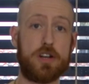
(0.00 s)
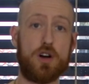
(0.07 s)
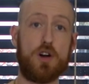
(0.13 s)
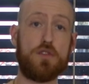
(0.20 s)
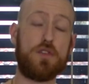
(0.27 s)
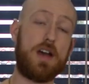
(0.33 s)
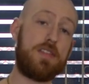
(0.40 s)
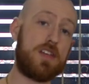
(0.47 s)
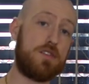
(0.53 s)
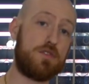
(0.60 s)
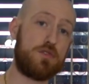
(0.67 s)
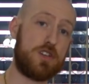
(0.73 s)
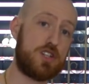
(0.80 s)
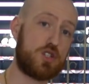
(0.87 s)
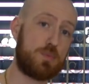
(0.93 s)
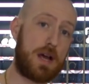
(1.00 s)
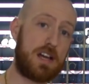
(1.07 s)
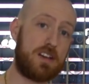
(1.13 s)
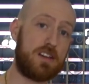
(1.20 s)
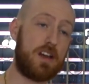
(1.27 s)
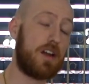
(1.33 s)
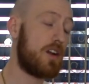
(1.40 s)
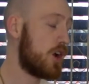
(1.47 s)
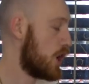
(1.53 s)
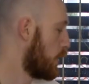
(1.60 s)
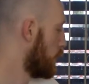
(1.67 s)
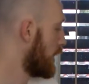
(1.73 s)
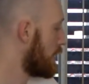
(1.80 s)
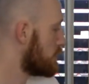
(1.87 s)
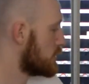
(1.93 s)
off, and then finish baking it.
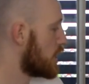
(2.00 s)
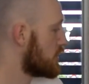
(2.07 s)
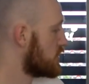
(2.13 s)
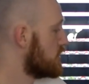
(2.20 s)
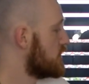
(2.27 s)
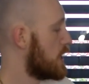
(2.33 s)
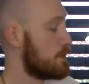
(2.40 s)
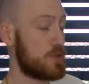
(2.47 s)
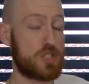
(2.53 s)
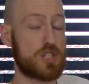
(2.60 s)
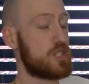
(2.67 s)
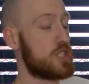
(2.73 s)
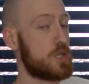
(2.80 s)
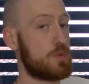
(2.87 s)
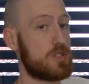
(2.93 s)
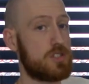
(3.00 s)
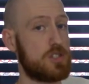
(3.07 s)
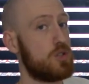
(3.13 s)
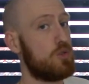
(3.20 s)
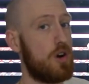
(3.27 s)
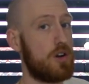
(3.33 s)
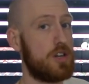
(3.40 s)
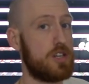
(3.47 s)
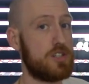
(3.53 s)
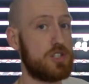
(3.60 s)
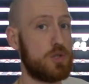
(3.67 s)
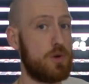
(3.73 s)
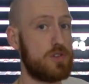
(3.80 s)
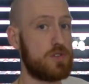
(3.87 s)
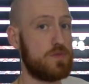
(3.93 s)
We haven't touched the temperature, so we're still rocking at
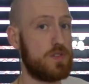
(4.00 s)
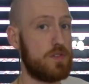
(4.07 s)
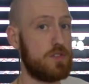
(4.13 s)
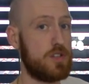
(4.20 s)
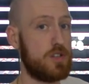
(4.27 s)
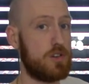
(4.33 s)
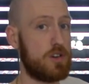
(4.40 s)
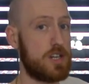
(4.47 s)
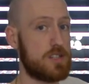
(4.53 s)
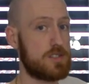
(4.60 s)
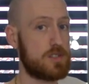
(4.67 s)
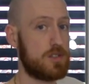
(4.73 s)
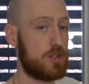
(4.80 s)
250 degrees.